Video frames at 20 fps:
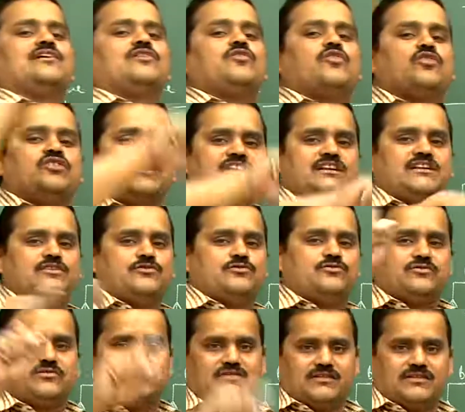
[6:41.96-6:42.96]

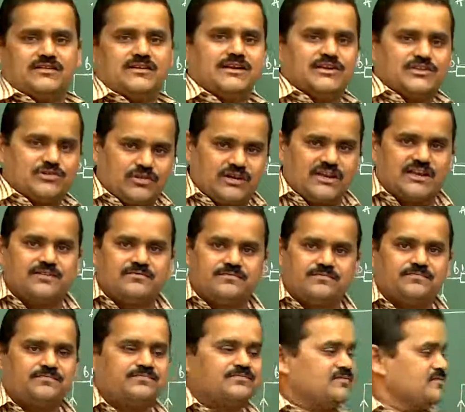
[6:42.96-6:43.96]
continue. It's okay?
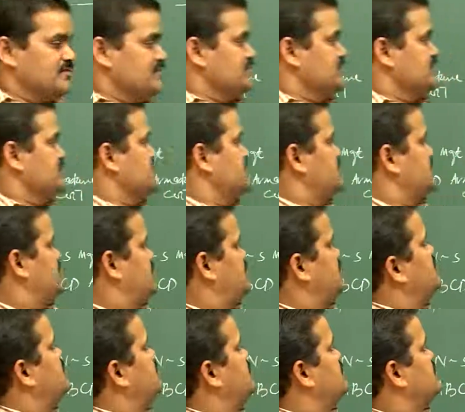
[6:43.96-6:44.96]

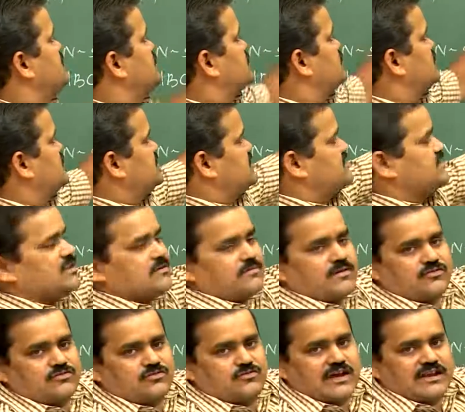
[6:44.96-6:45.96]
So this is
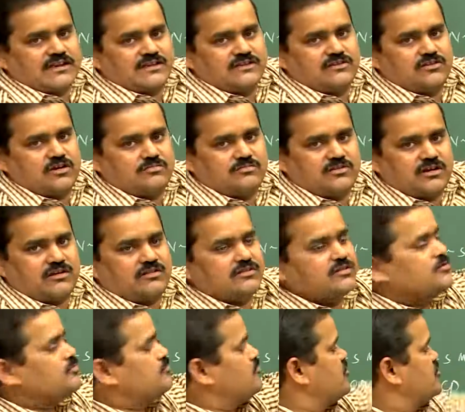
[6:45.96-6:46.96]
about the working of the
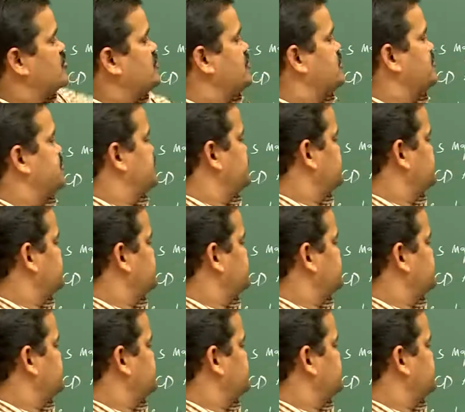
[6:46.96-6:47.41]
motor.